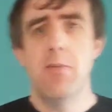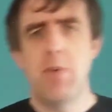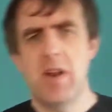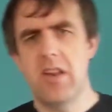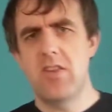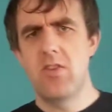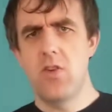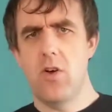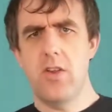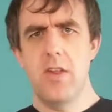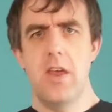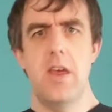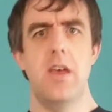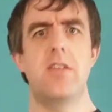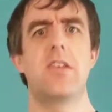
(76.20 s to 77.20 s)
but it's not
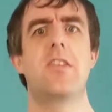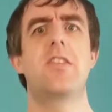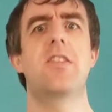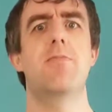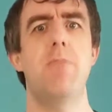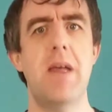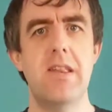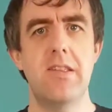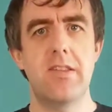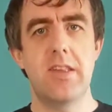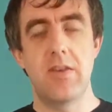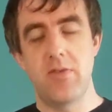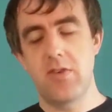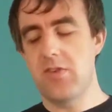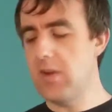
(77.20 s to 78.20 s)
as
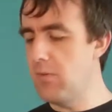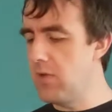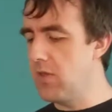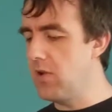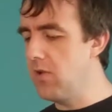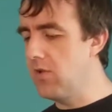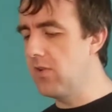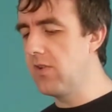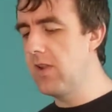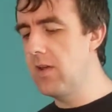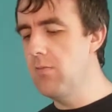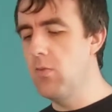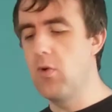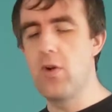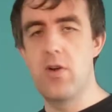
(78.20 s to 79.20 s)
expensive as some of those
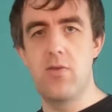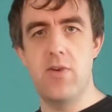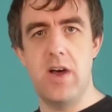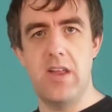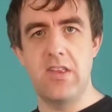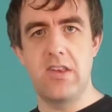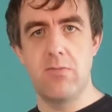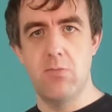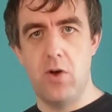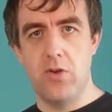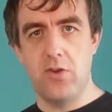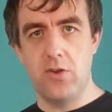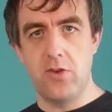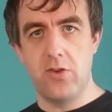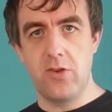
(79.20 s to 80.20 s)
more advanced
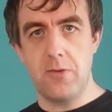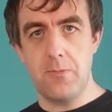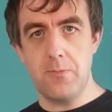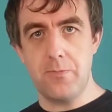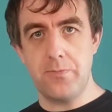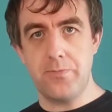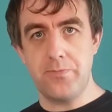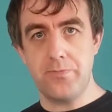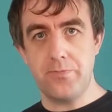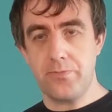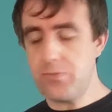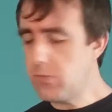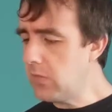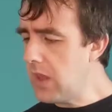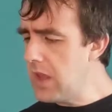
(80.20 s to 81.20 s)
models.
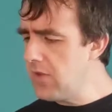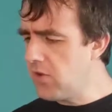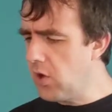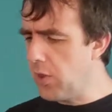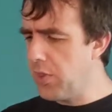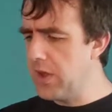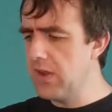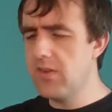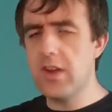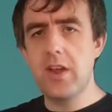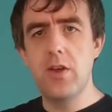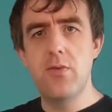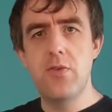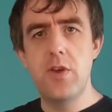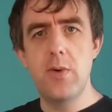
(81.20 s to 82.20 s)
It's got things
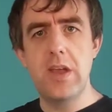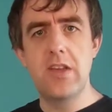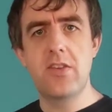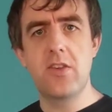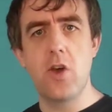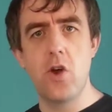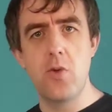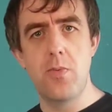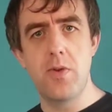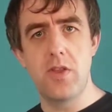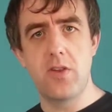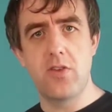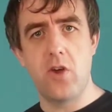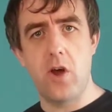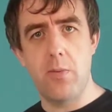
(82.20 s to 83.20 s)
like a viewing scope at
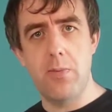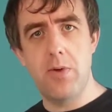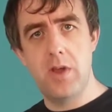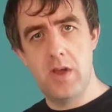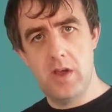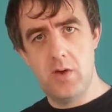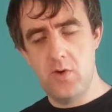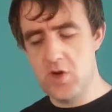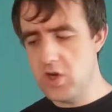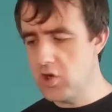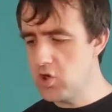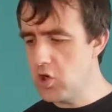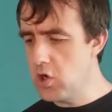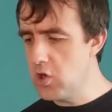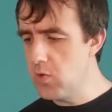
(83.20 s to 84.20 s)
the top, which I'll
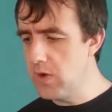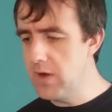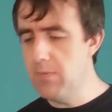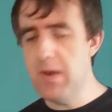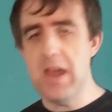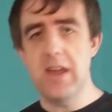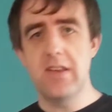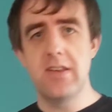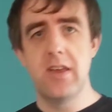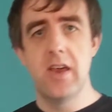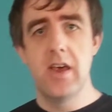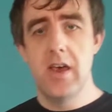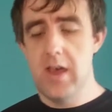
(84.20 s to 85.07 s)
show you in a bit.